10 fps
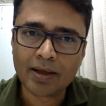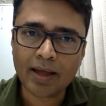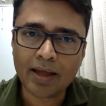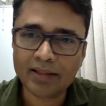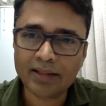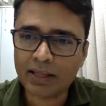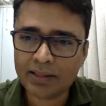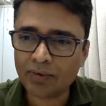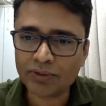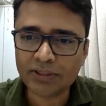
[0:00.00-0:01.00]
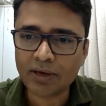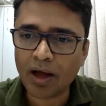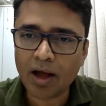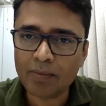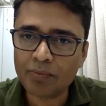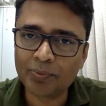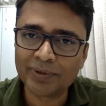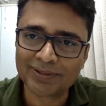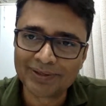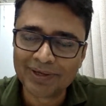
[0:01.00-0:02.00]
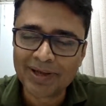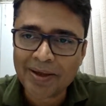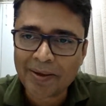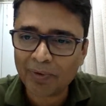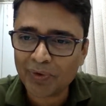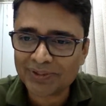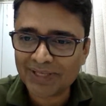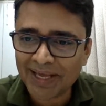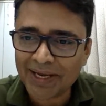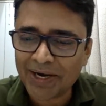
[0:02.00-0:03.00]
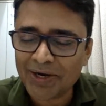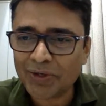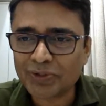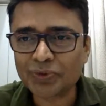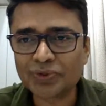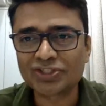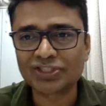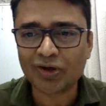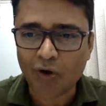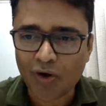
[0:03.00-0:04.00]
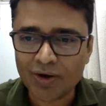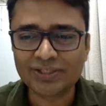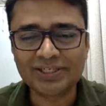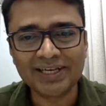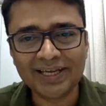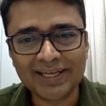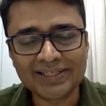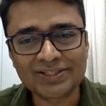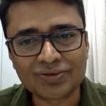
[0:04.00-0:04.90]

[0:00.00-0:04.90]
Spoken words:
And then there was an aha moment, because then I understood psychology is